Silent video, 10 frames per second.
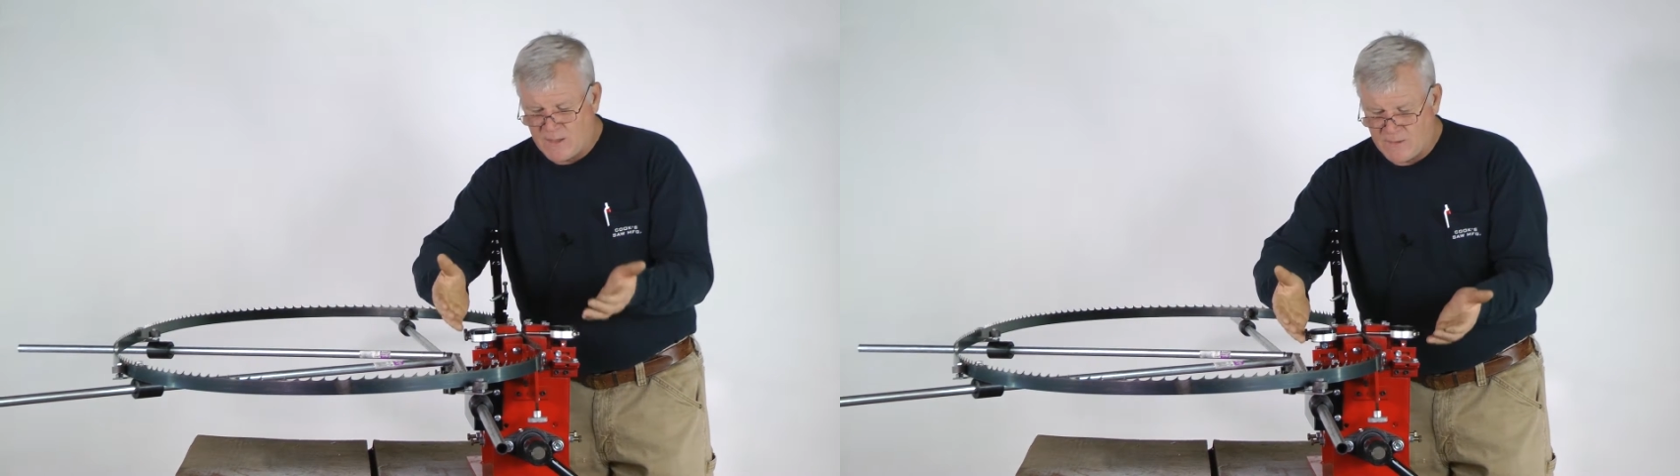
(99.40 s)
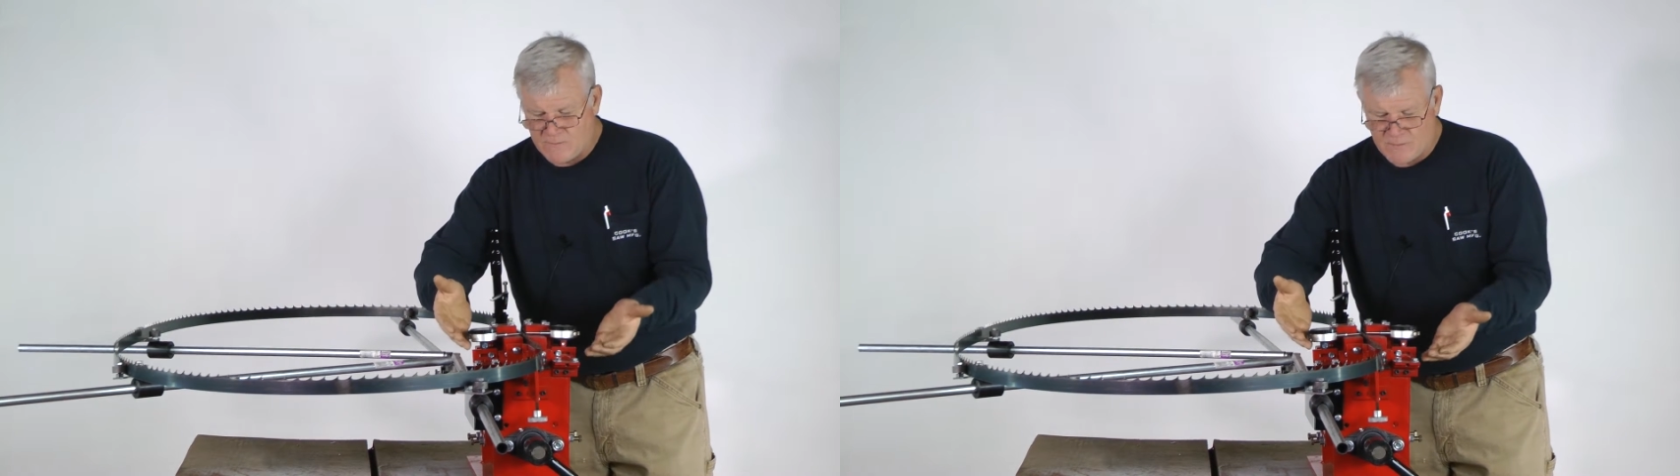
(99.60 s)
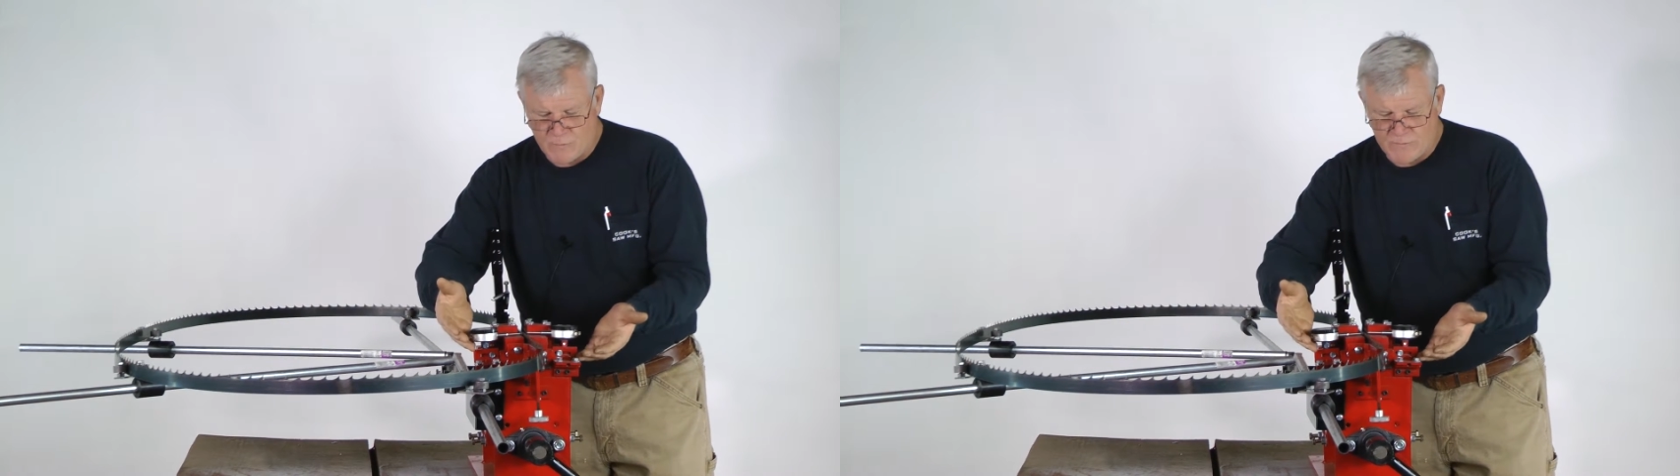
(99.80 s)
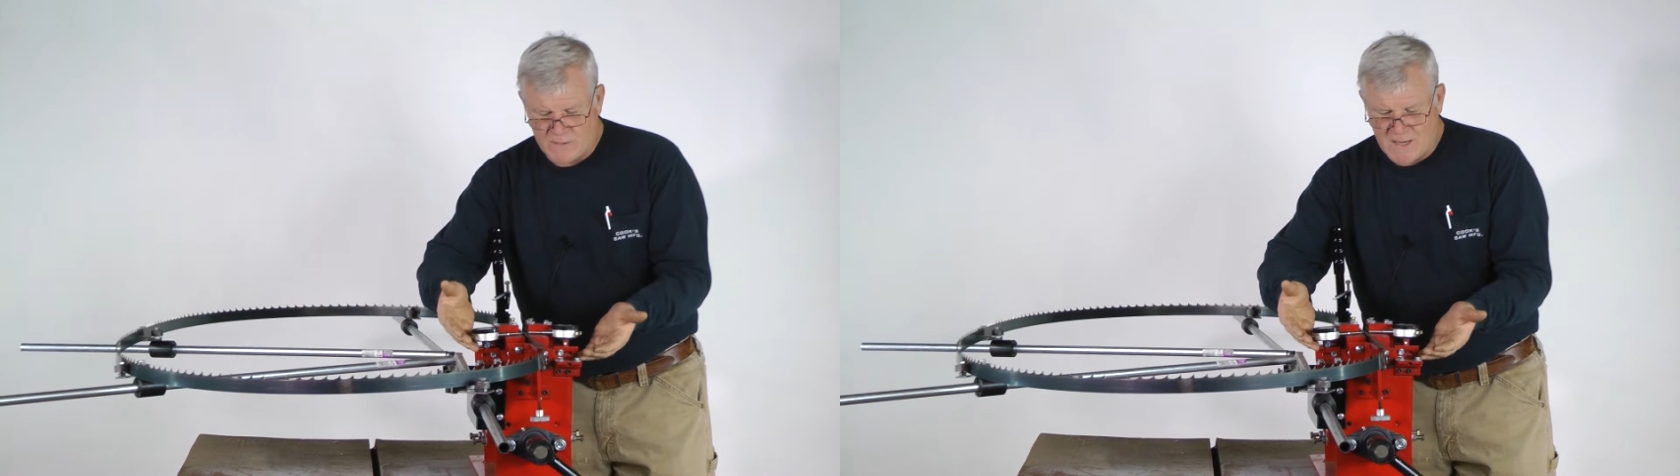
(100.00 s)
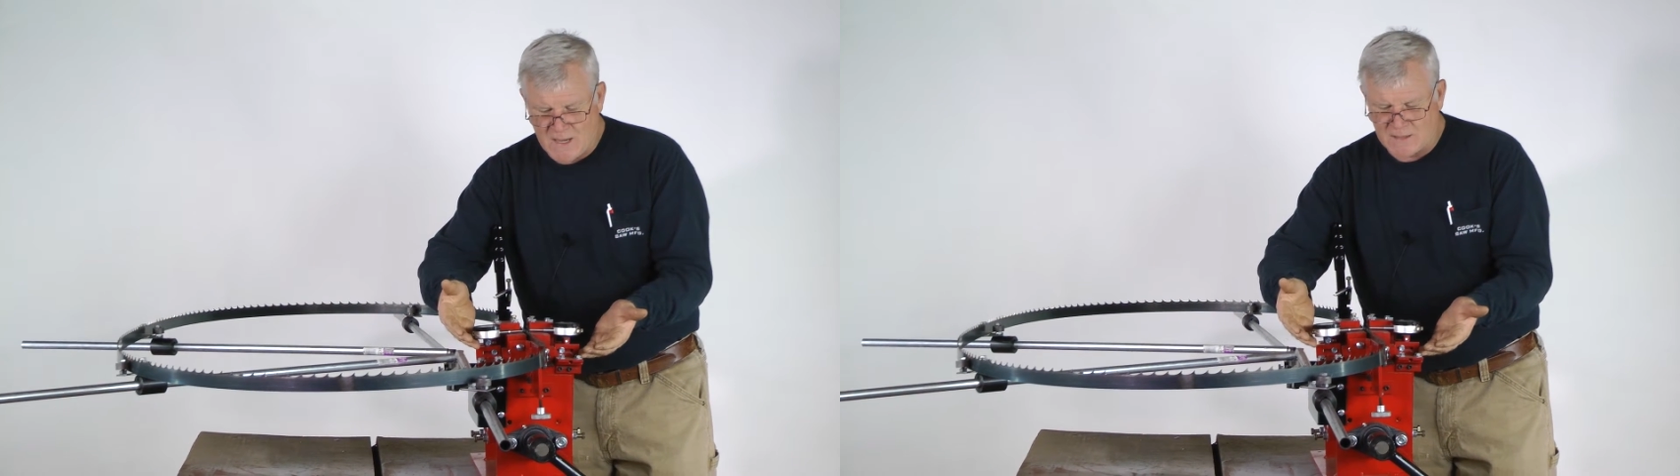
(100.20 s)
And then with
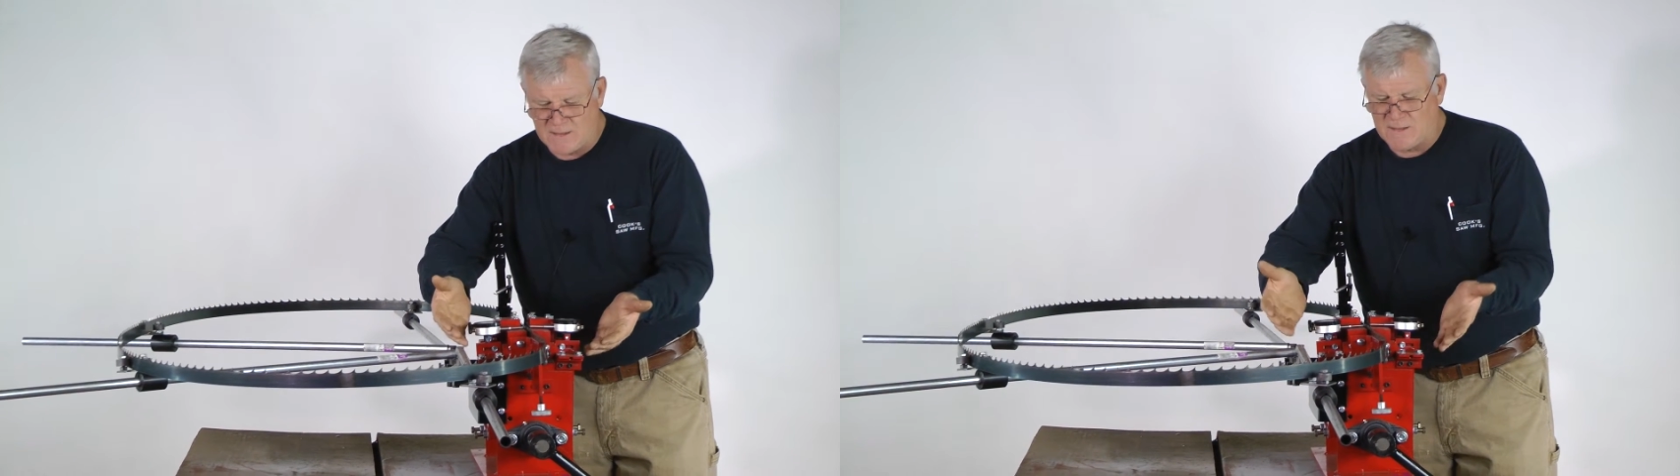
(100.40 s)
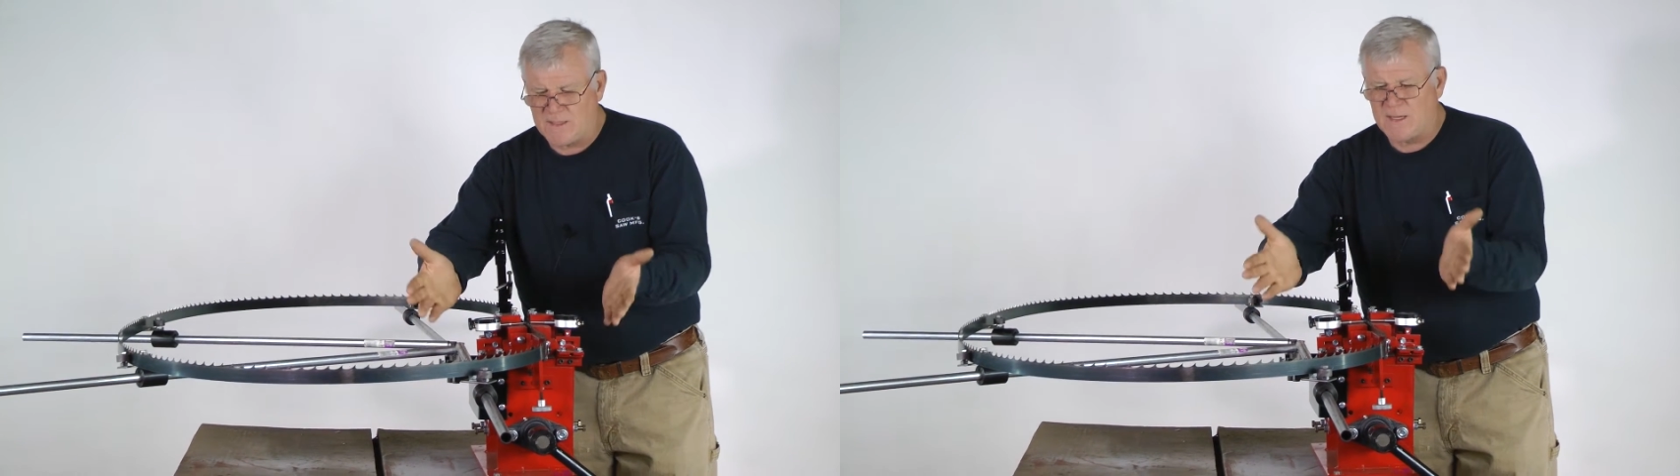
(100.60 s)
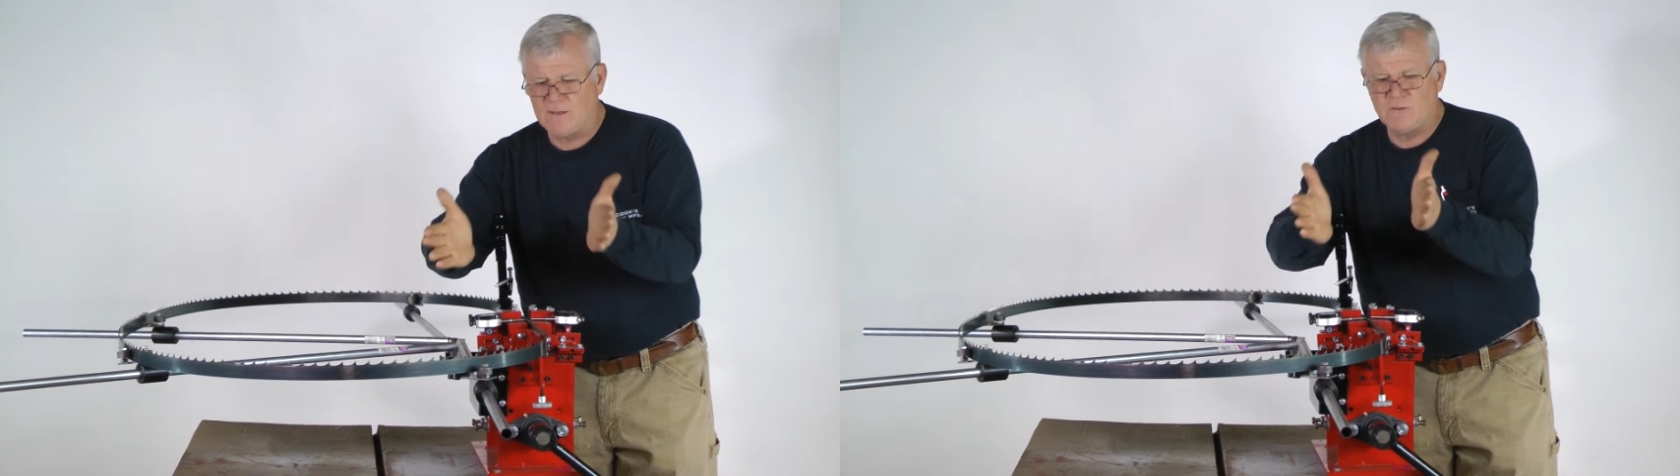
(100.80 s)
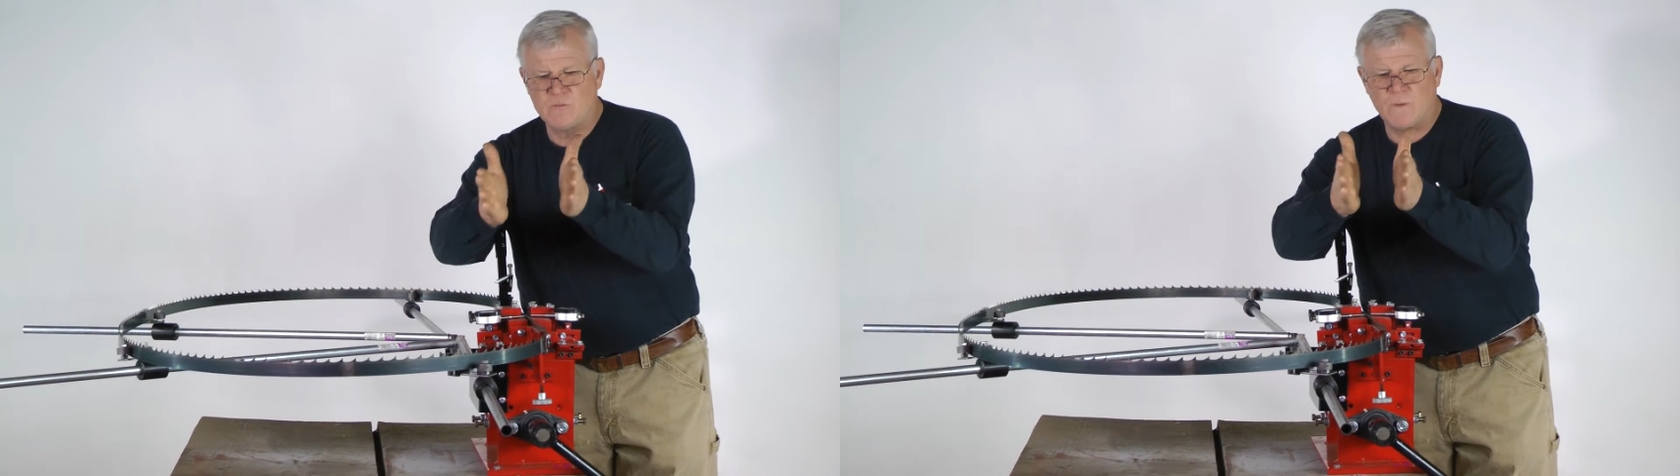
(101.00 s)
the dial indicators,